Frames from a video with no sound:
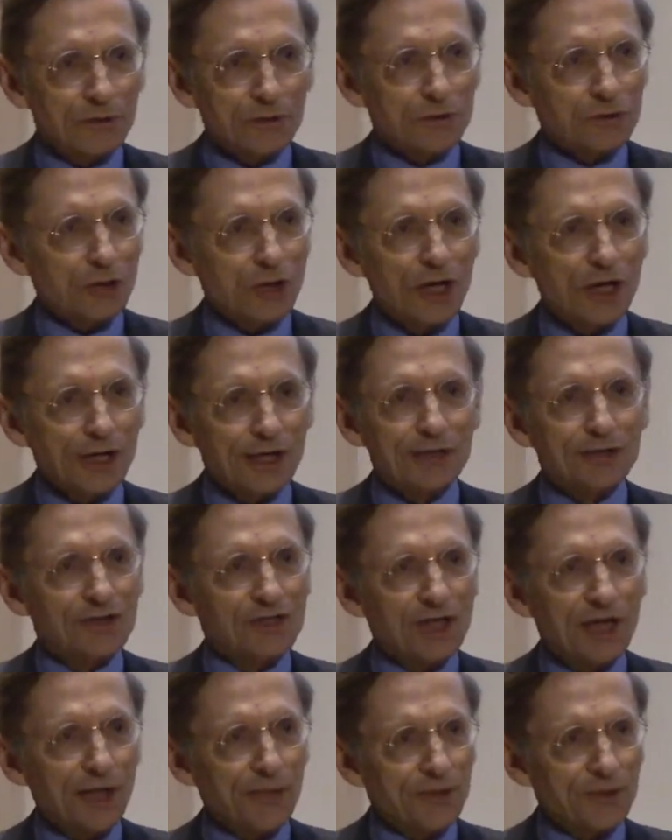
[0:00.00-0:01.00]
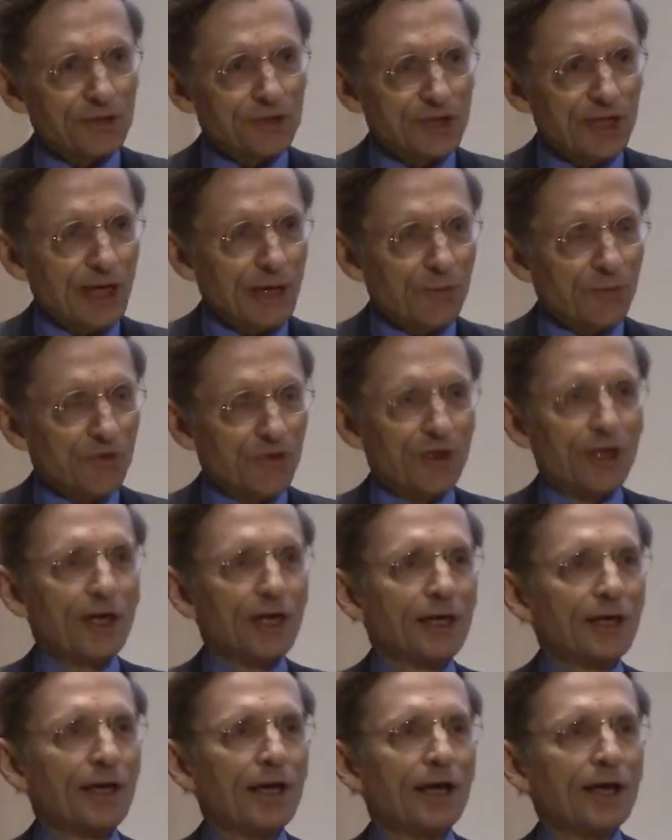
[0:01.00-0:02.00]
truck is not the same
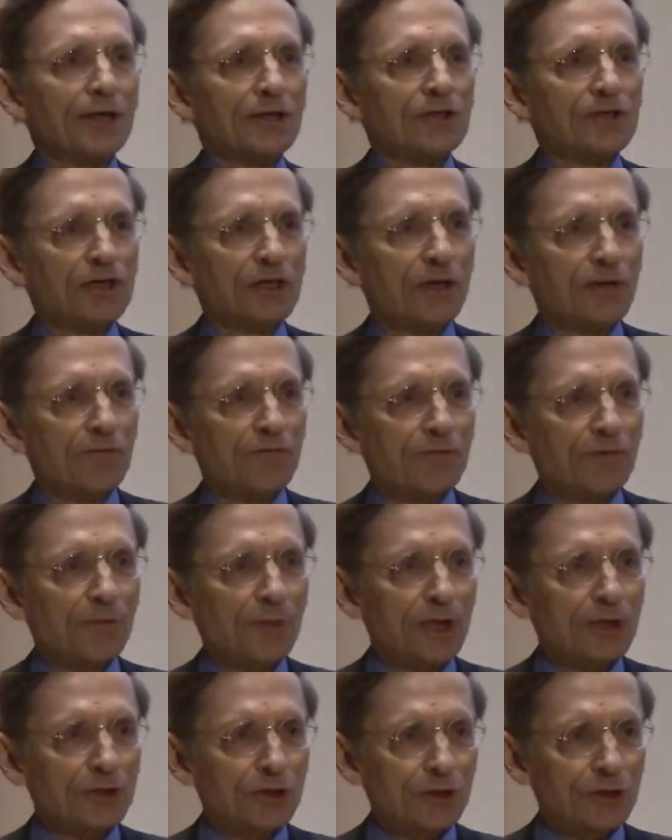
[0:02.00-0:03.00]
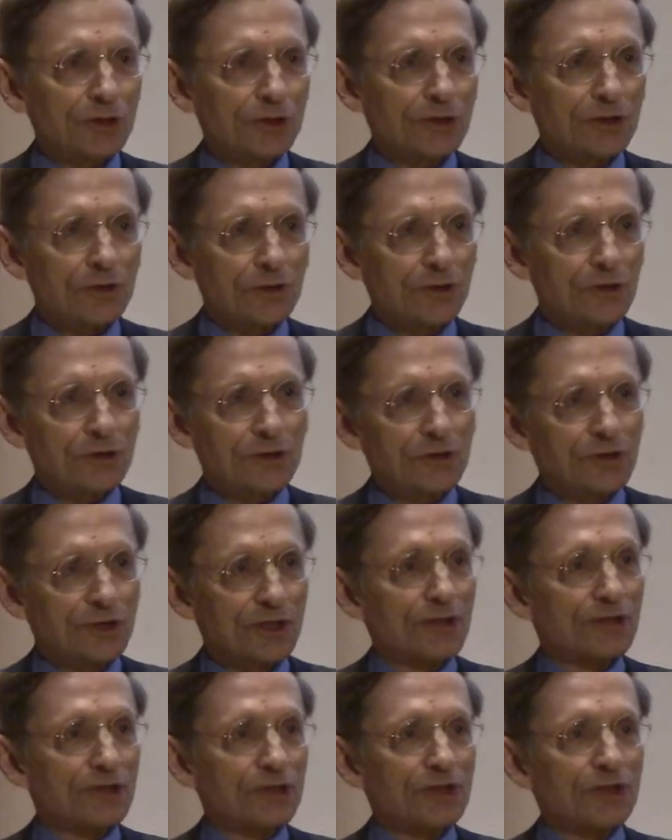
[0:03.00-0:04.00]
thing as an information
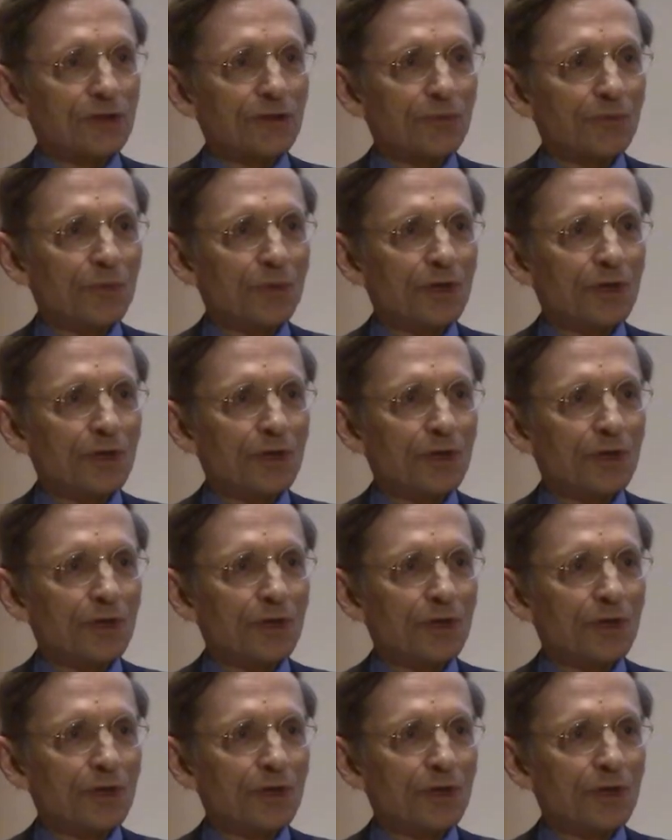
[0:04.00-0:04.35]
system.